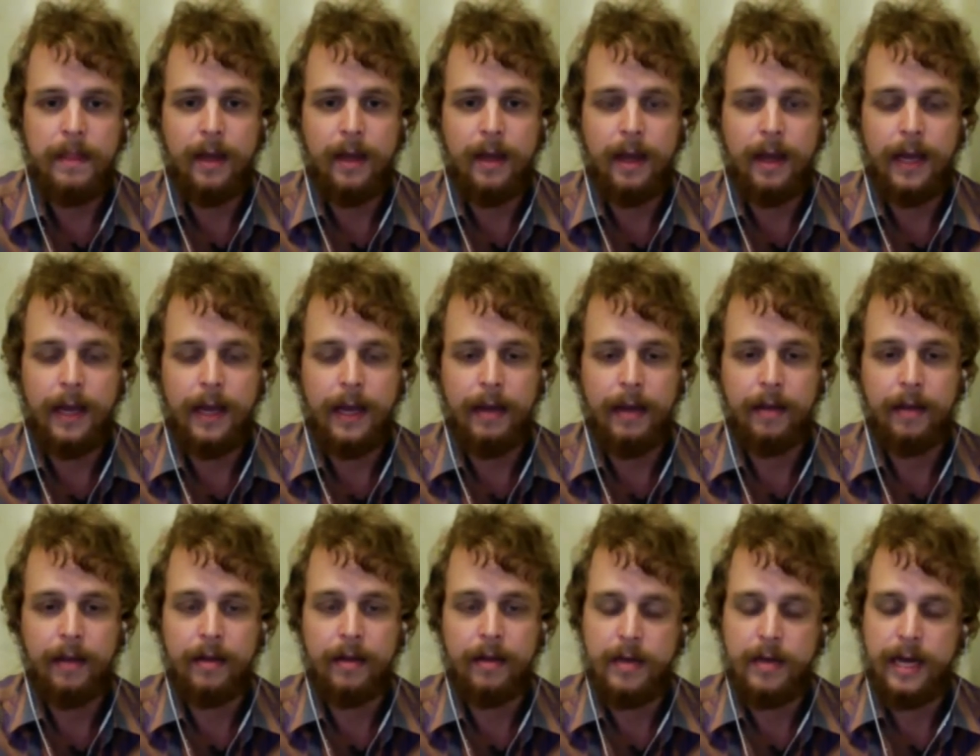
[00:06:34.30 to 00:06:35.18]

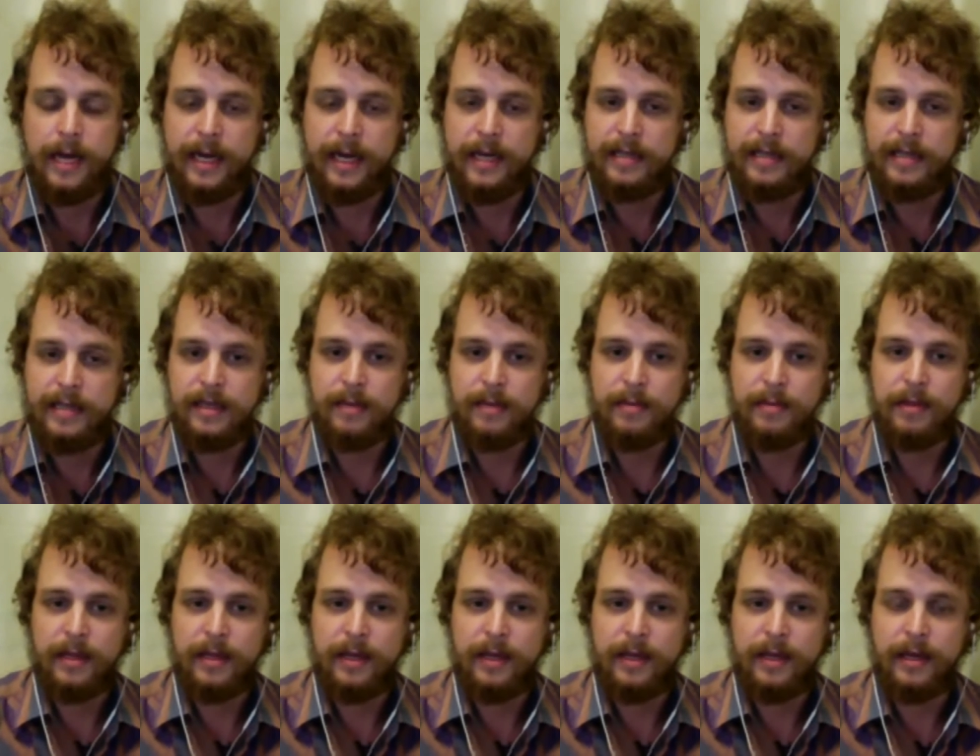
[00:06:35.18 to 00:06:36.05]
And then I guess
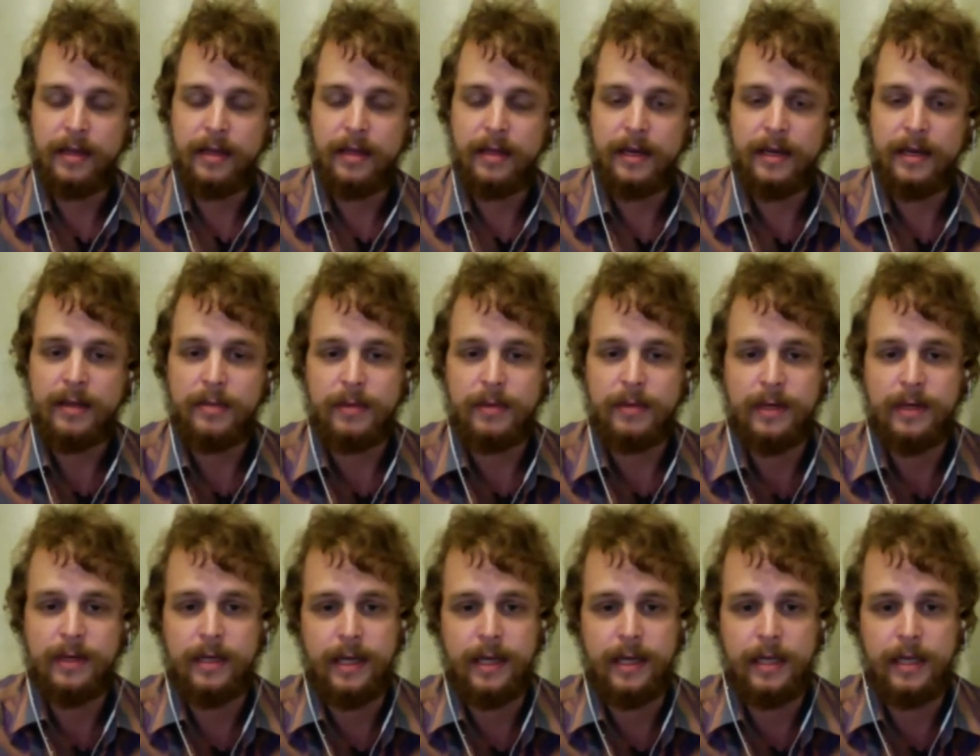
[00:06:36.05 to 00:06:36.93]
something clicked
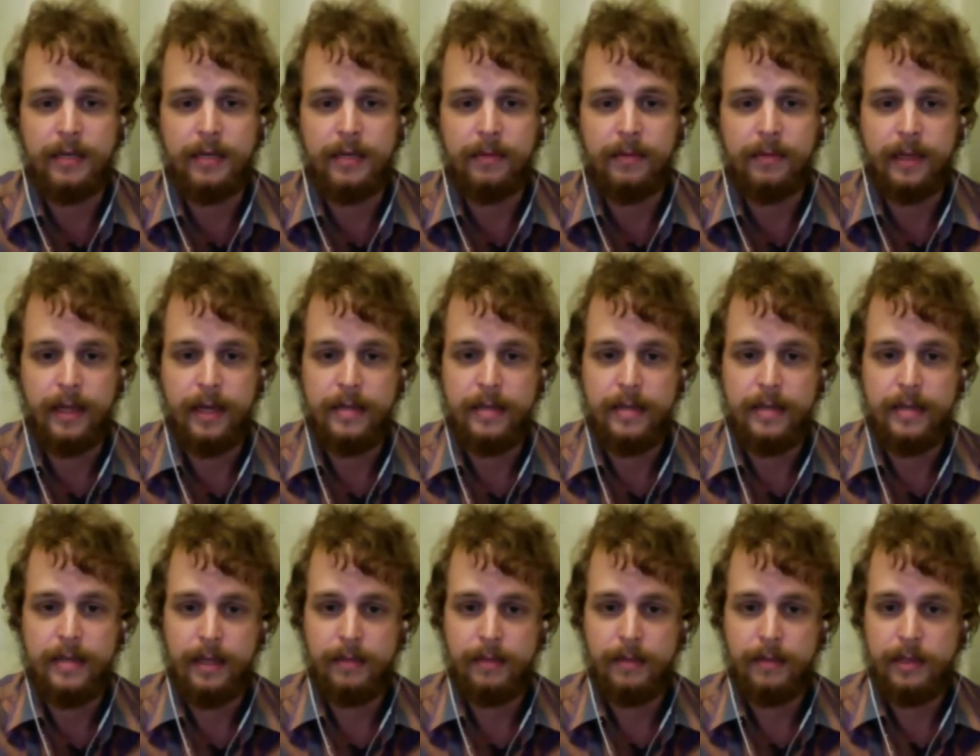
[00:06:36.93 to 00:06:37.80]
one day and he realized
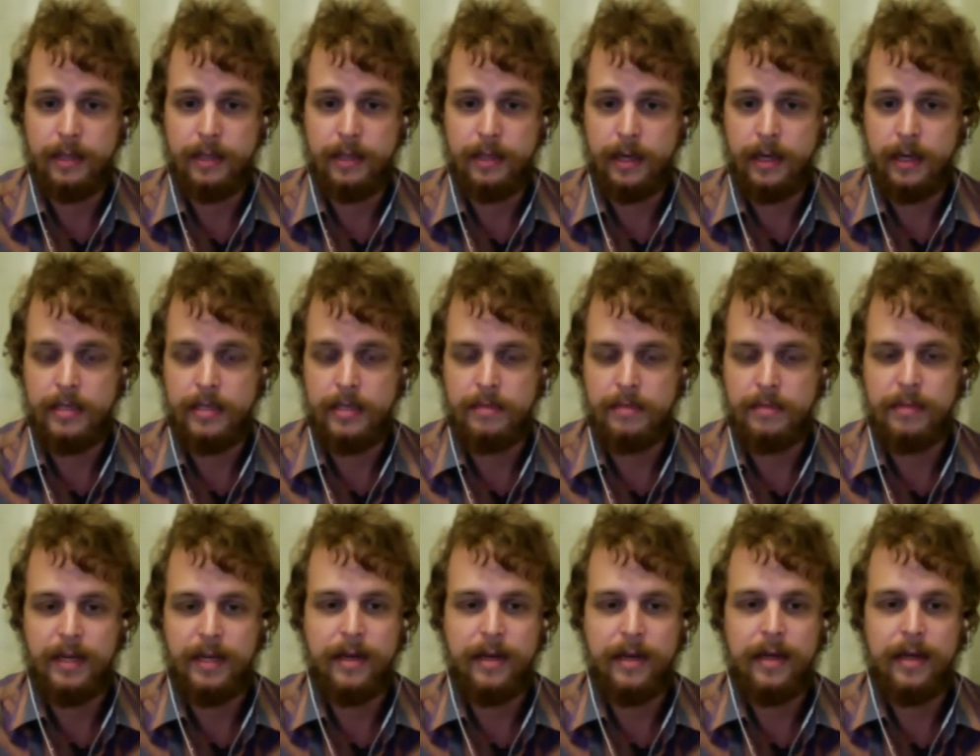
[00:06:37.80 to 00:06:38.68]
that libertarianism
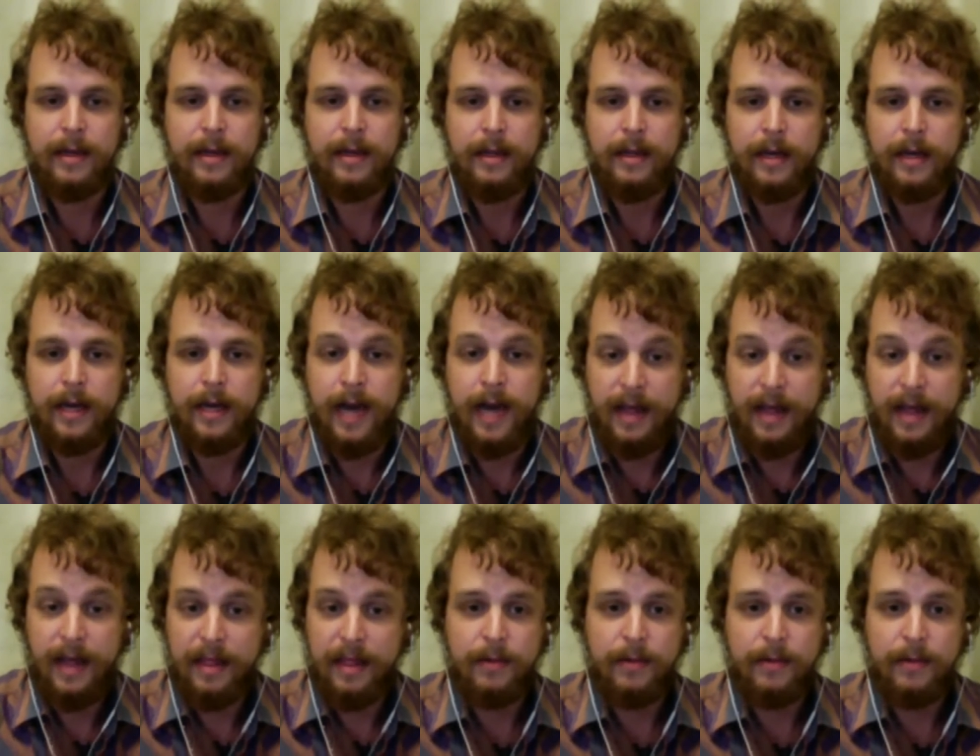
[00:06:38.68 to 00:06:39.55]
meant
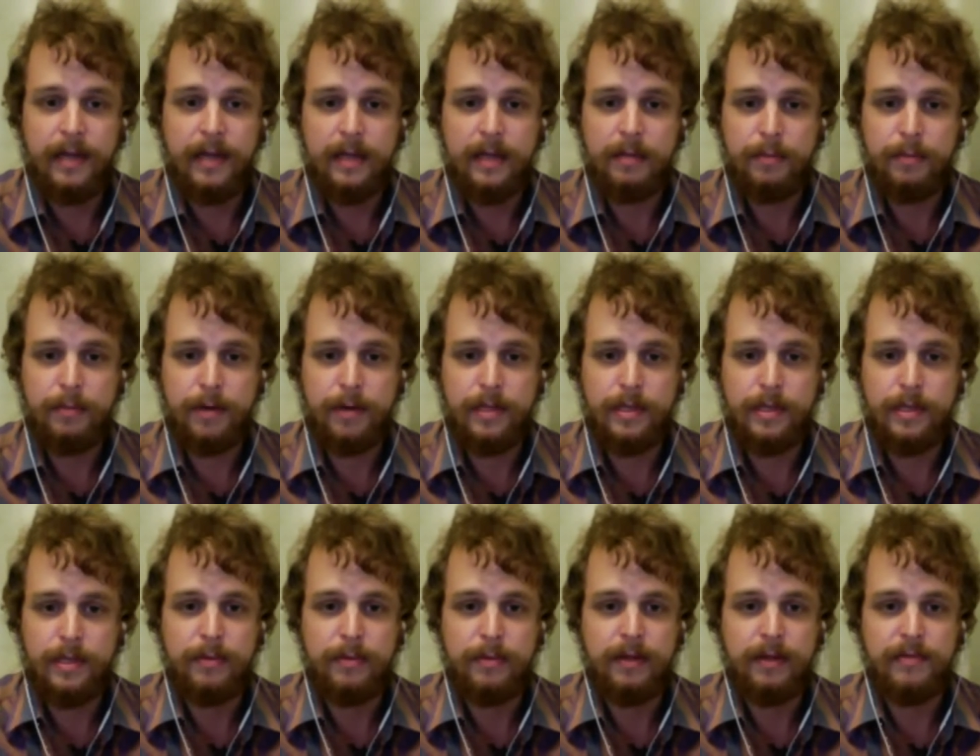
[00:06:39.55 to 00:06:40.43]
nothing without the
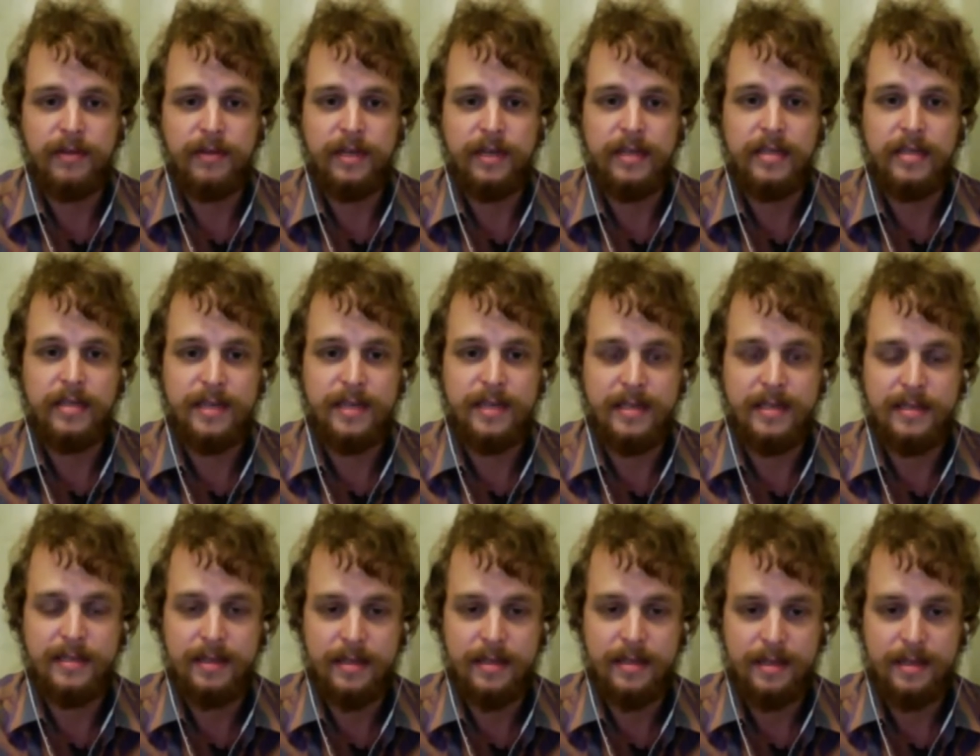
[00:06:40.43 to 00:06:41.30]
principle of
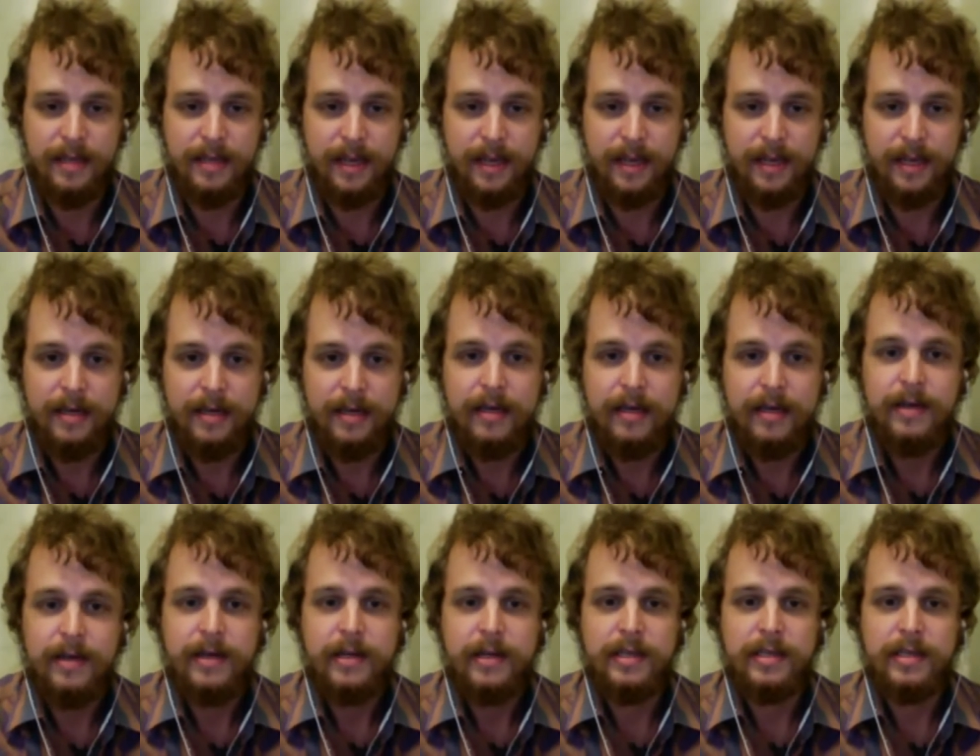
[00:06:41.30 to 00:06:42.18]
consistency.
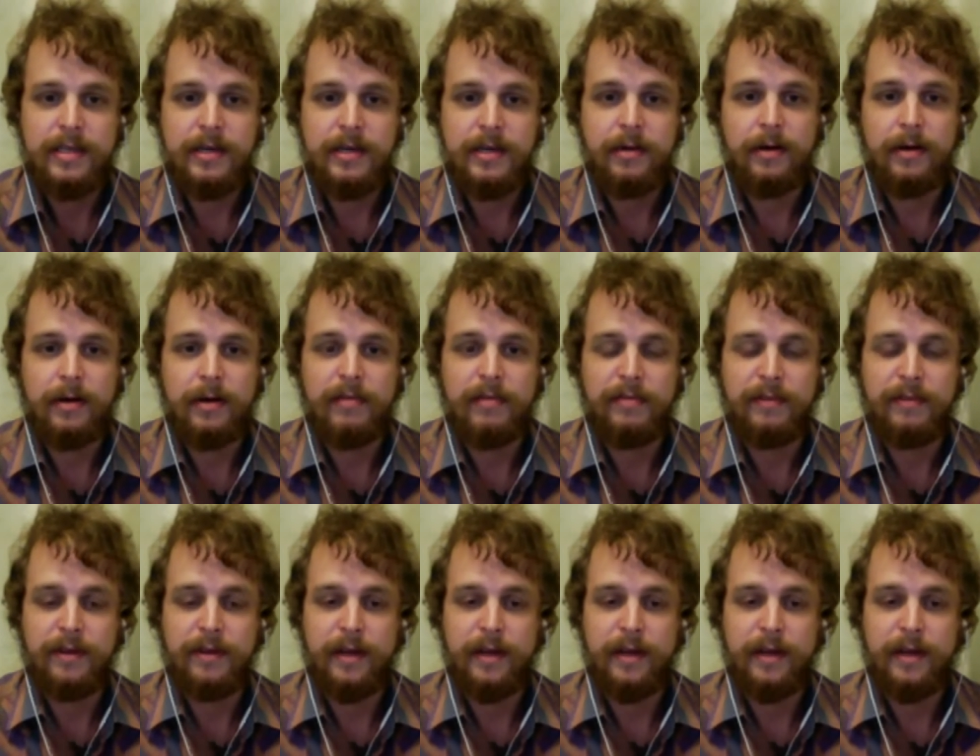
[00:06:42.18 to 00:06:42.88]
So if